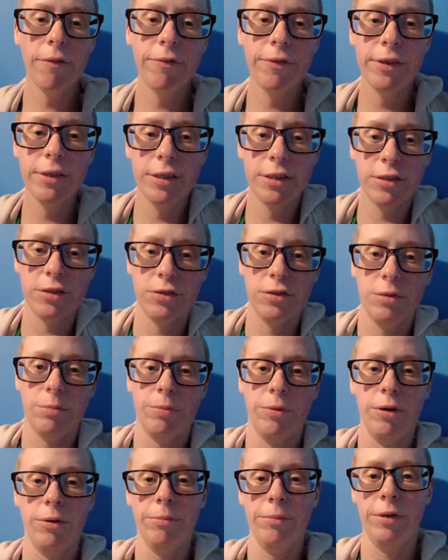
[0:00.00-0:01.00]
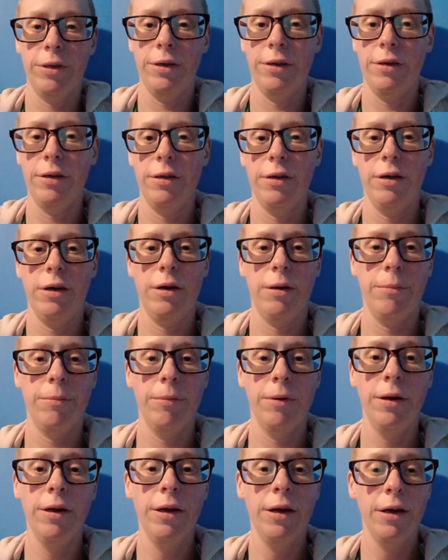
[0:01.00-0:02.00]
financial department,
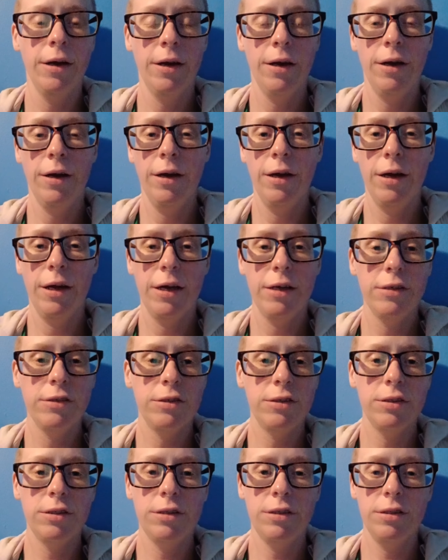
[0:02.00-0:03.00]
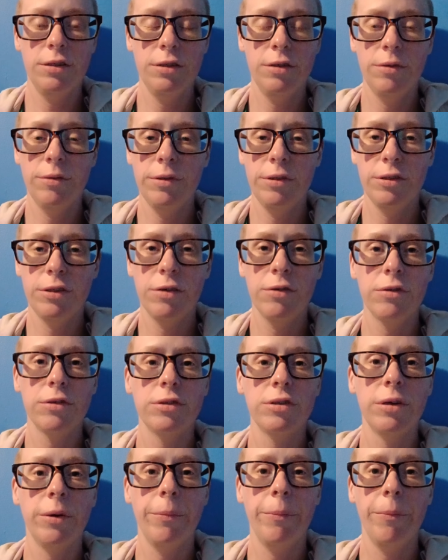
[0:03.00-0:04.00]
and just, you know, in
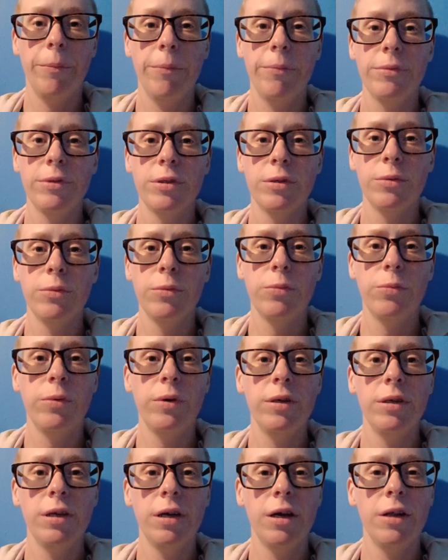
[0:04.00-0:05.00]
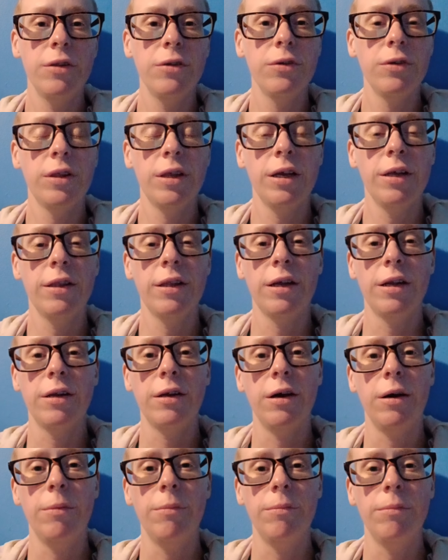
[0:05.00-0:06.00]
general. So one other thing that
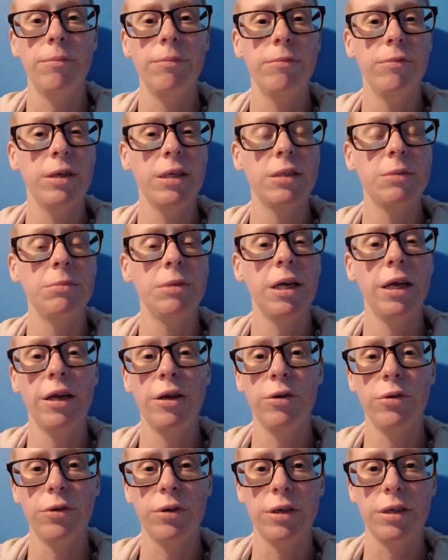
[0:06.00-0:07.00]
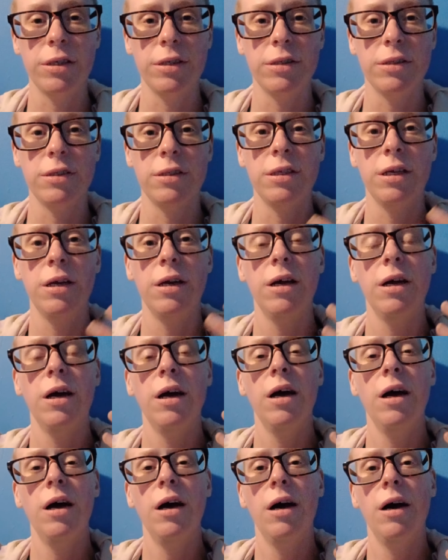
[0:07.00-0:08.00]
makes me angry is
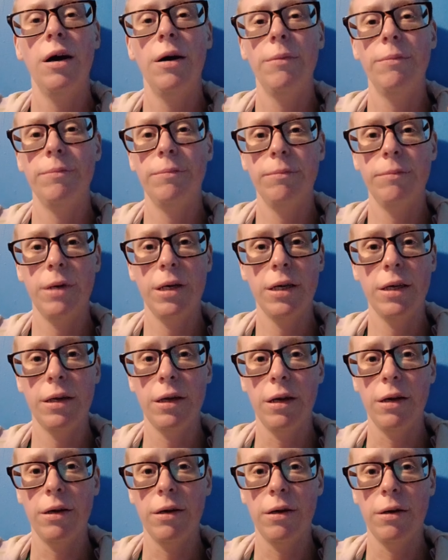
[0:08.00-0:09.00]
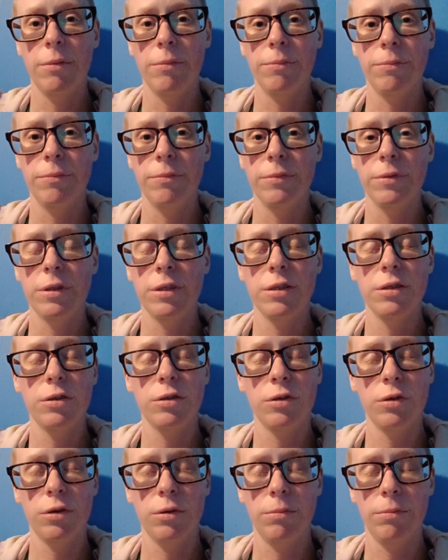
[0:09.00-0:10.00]
my
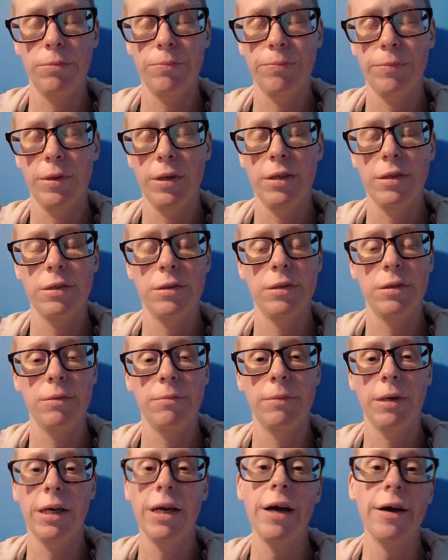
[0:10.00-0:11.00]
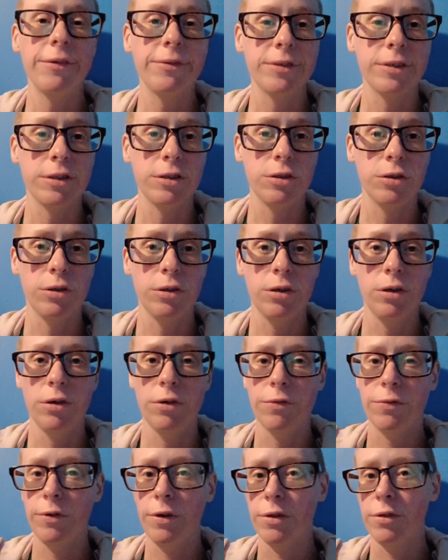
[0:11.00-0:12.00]
sister is my half sister.
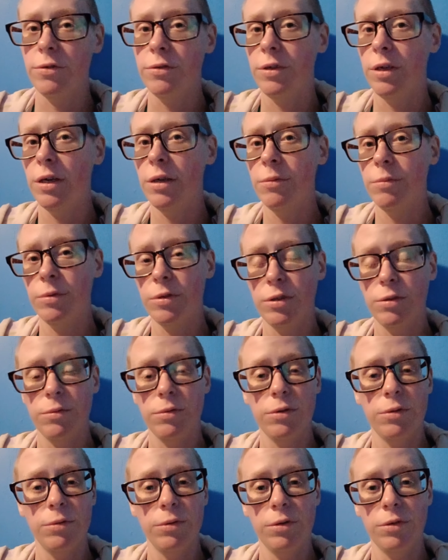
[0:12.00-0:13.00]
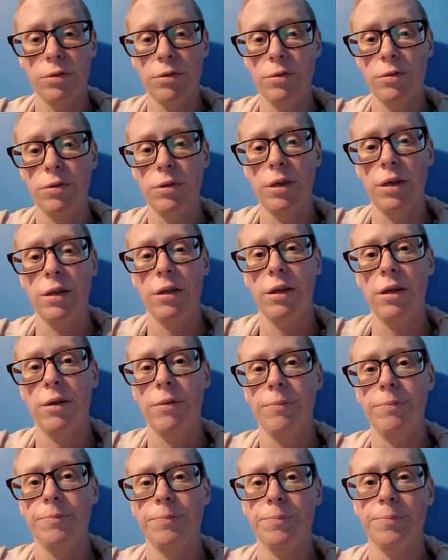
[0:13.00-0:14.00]
Her father died when she was 3 years old, and
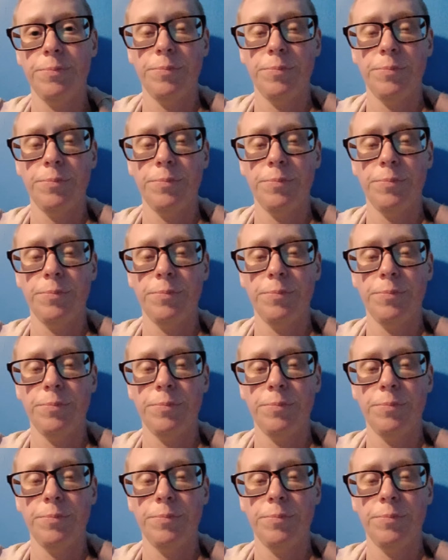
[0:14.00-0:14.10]
then